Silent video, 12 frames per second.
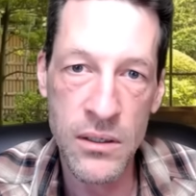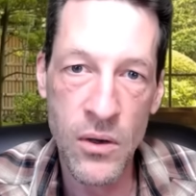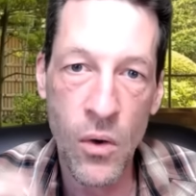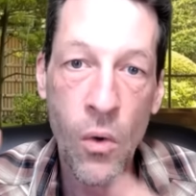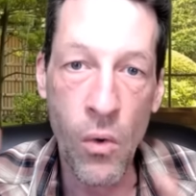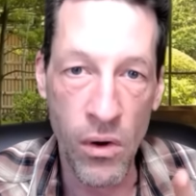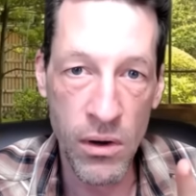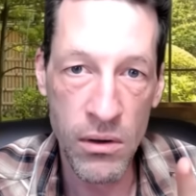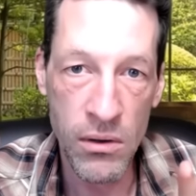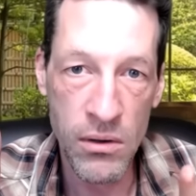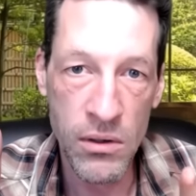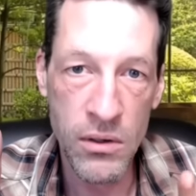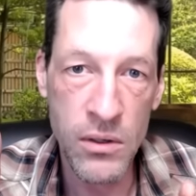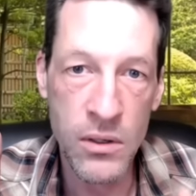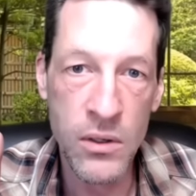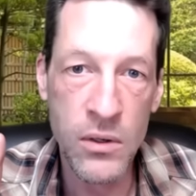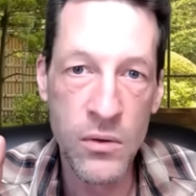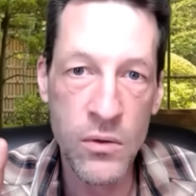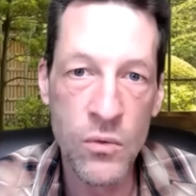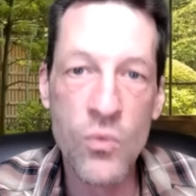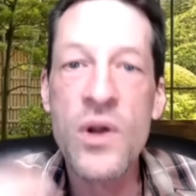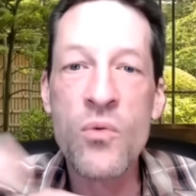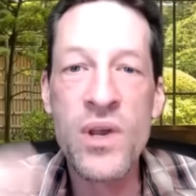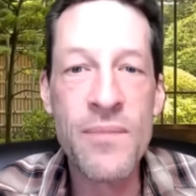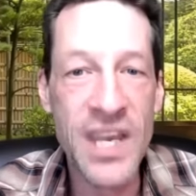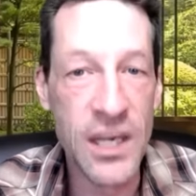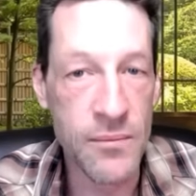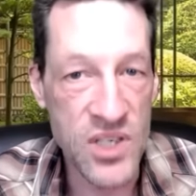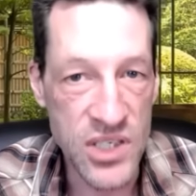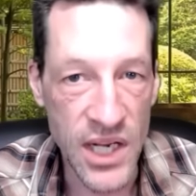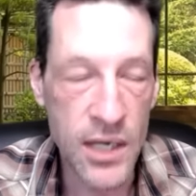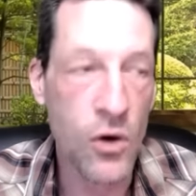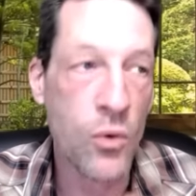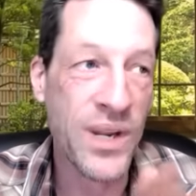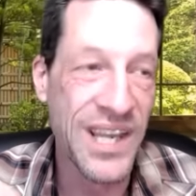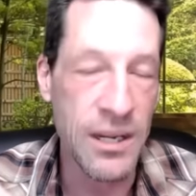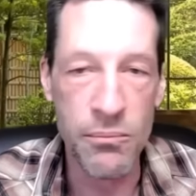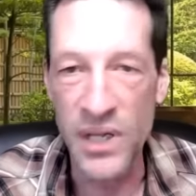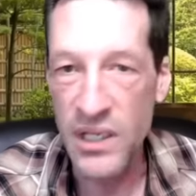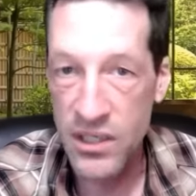Or when we make a mistake or we get bit,